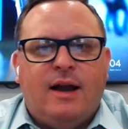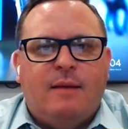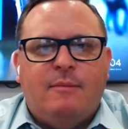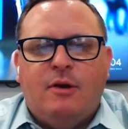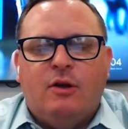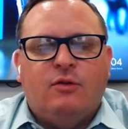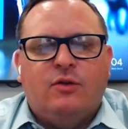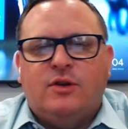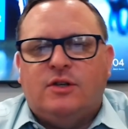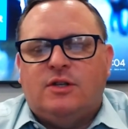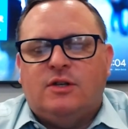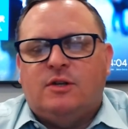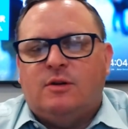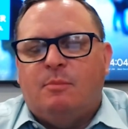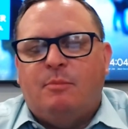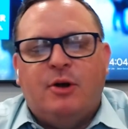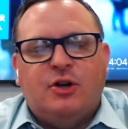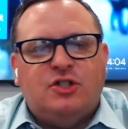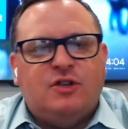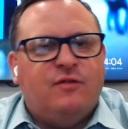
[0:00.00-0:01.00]
I mean, there's a
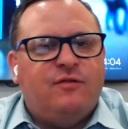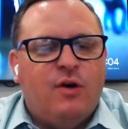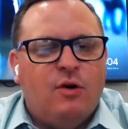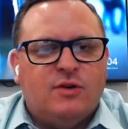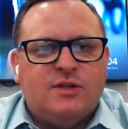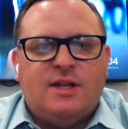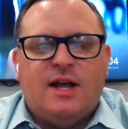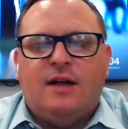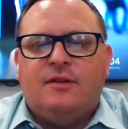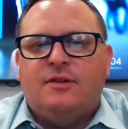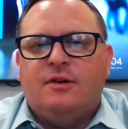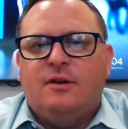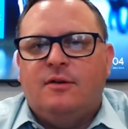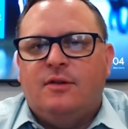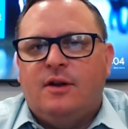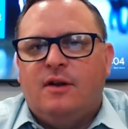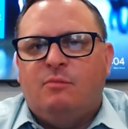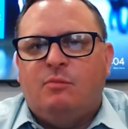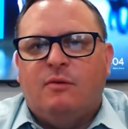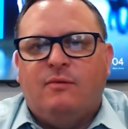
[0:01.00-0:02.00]
bunch of folks out there
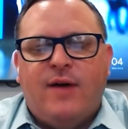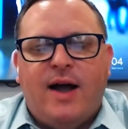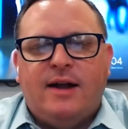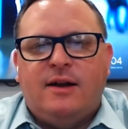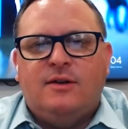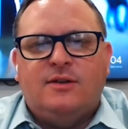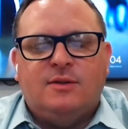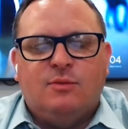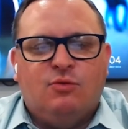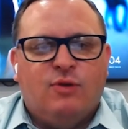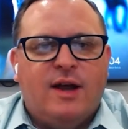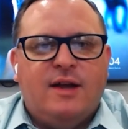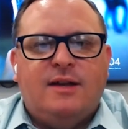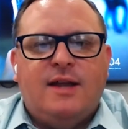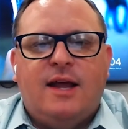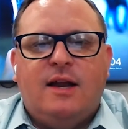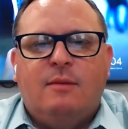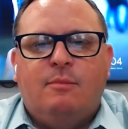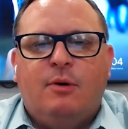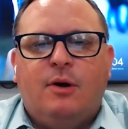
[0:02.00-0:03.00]
that have provided some great
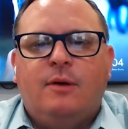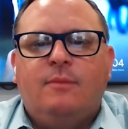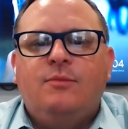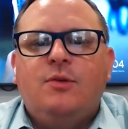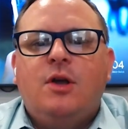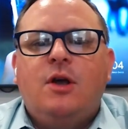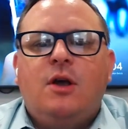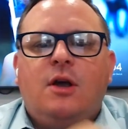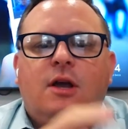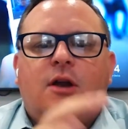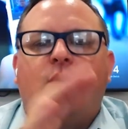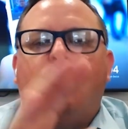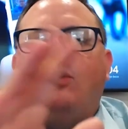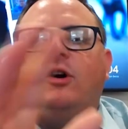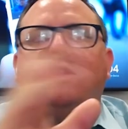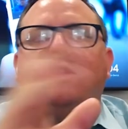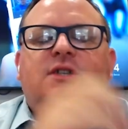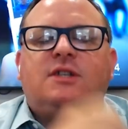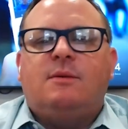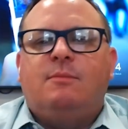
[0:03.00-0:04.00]
data, but what
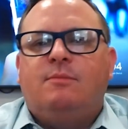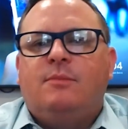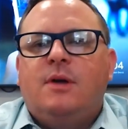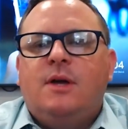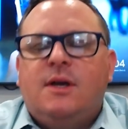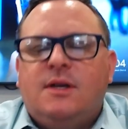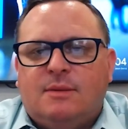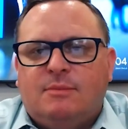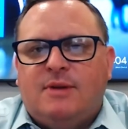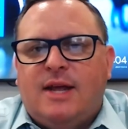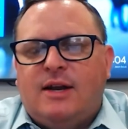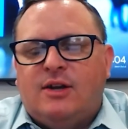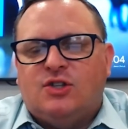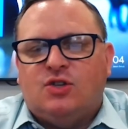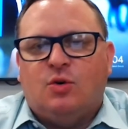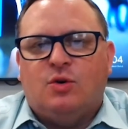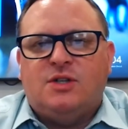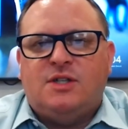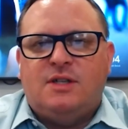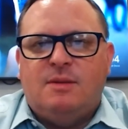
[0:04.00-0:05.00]
are some data
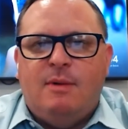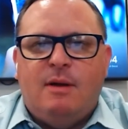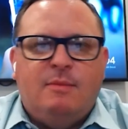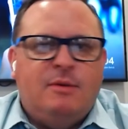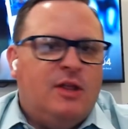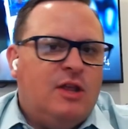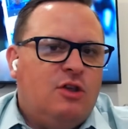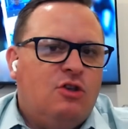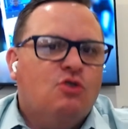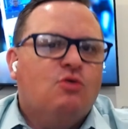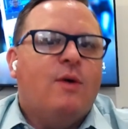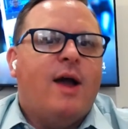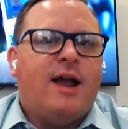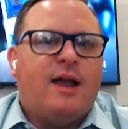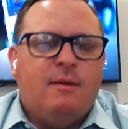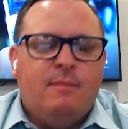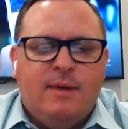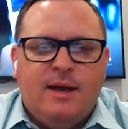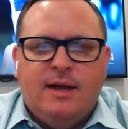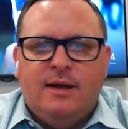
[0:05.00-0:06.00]
sources that maybe that you
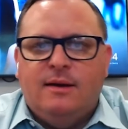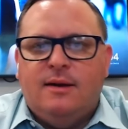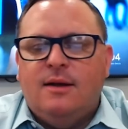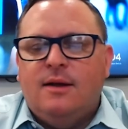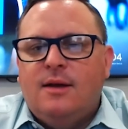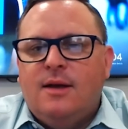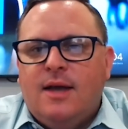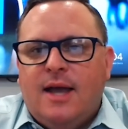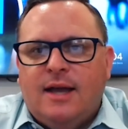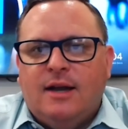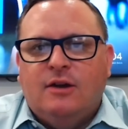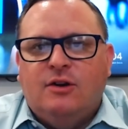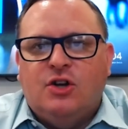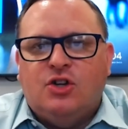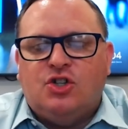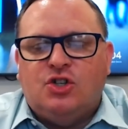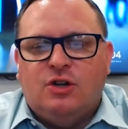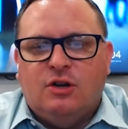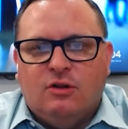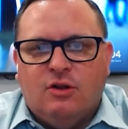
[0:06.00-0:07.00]
recommend in
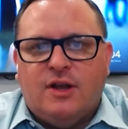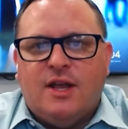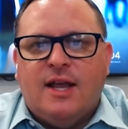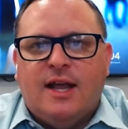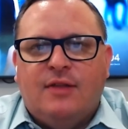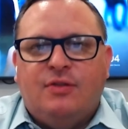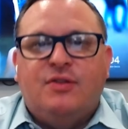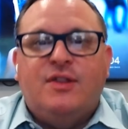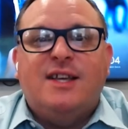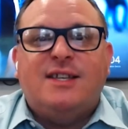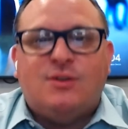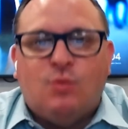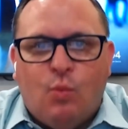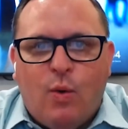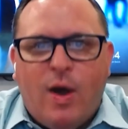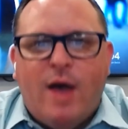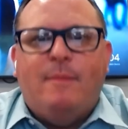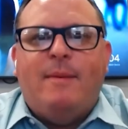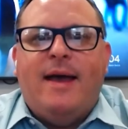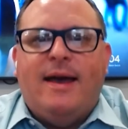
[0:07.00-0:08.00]
addition to looking at this
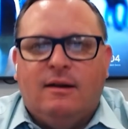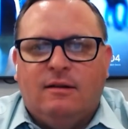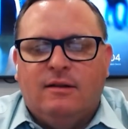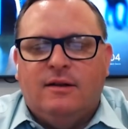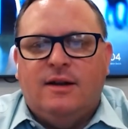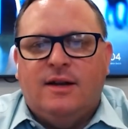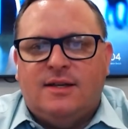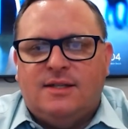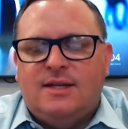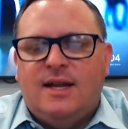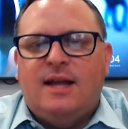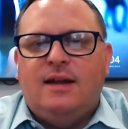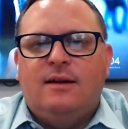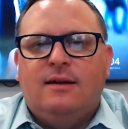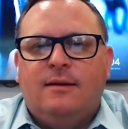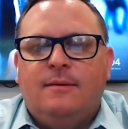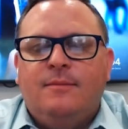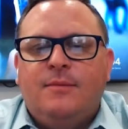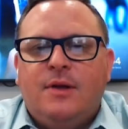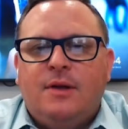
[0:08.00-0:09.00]
web analytics
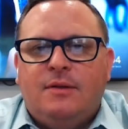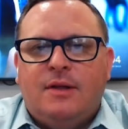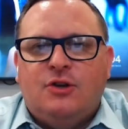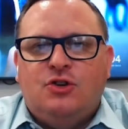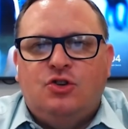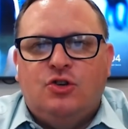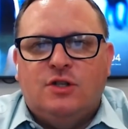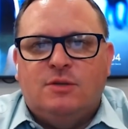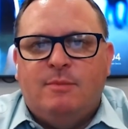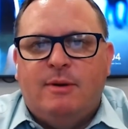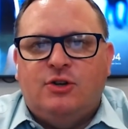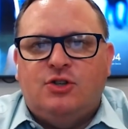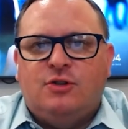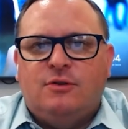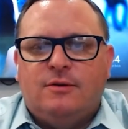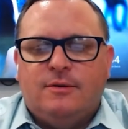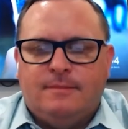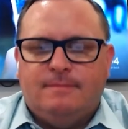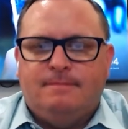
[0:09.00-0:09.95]
data that you just mentioned?